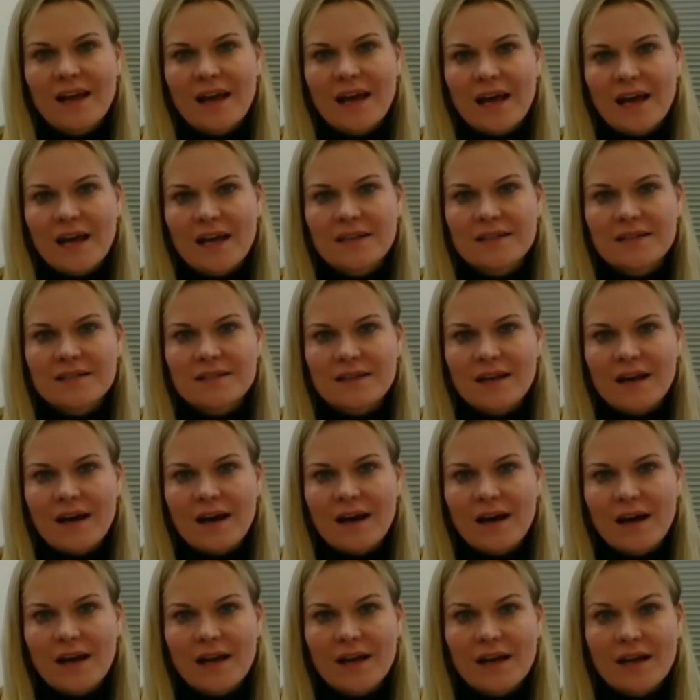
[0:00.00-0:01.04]
And
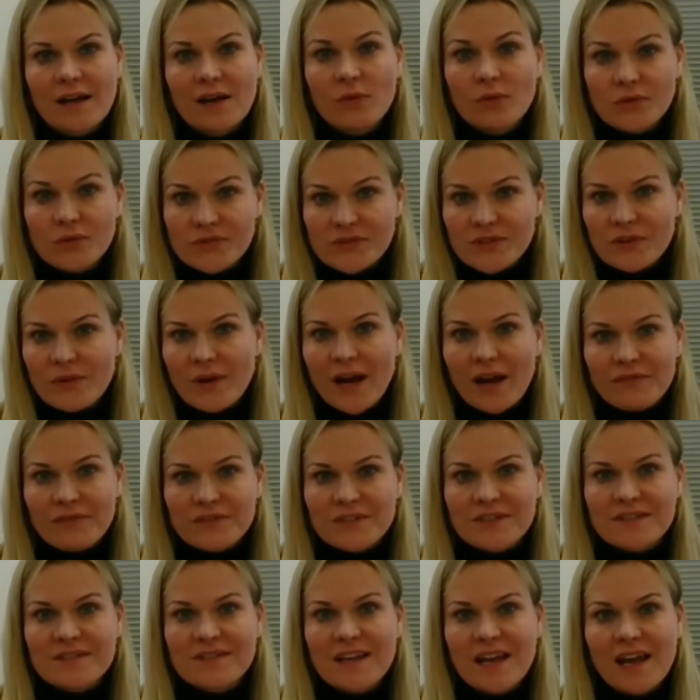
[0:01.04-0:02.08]
I also have
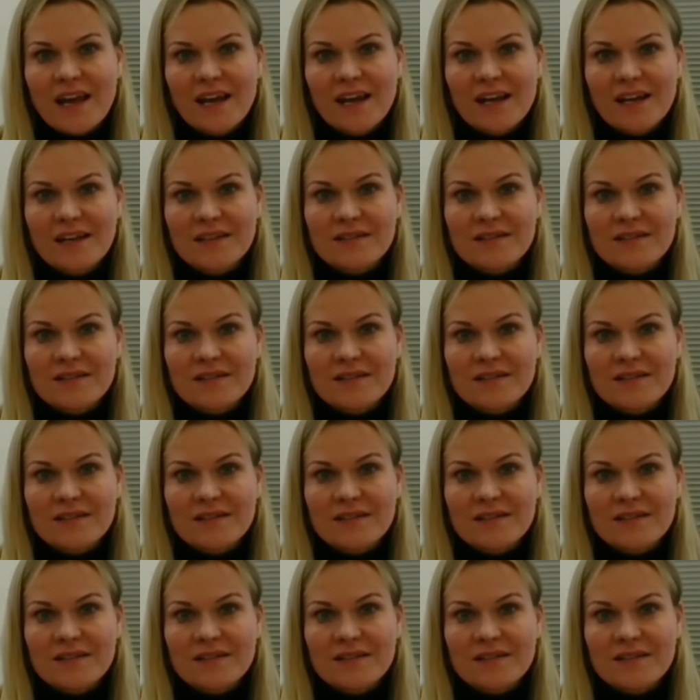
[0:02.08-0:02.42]
to say,